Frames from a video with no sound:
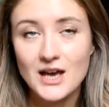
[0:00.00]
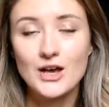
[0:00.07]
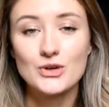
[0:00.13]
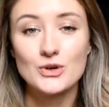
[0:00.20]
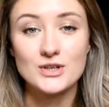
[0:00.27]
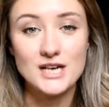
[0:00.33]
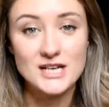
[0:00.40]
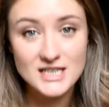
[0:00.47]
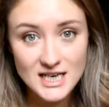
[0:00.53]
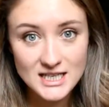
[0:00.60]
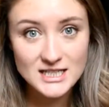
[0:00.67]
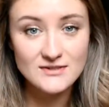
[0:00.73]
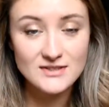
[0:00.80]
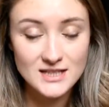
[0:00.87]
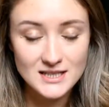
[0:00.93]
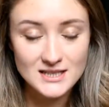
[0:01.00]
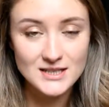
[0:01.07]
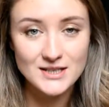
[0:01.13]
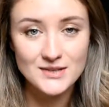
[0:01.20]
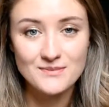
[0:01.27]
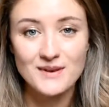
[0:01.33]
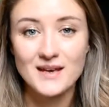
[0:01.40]
Your digestive
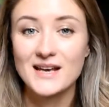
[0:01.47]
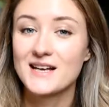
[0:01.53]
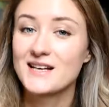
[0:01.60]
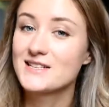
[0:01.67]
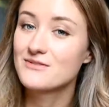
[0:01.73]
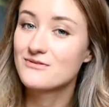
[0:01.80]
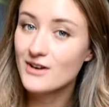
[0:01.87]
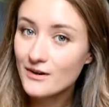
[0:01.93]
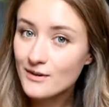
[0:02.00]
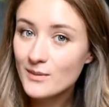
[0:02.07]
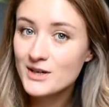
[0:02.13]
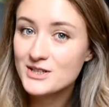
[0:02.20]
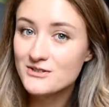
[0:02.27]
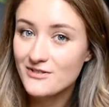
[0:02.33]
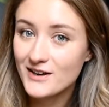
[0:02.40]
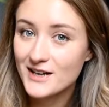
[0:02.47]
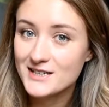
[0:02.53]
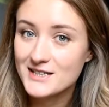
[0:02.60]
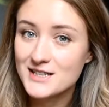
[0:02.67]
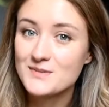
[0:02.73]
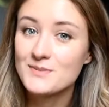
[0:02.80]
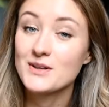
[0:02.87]
system is very much
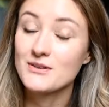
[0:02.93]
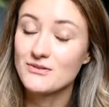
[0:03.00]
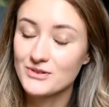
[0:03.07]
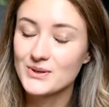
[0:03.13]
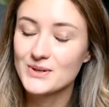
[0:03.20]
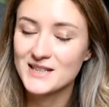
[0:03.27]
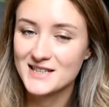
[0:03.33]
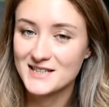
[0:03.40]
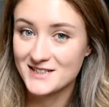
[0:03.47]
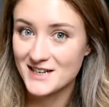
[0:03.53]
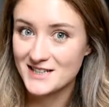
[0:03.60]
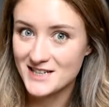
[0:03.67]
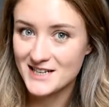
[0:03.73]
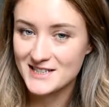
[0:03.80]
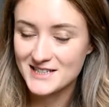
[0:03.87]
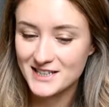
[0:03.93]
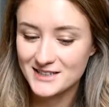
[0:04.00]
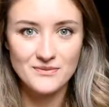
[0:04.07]
affected by the food it's digesting.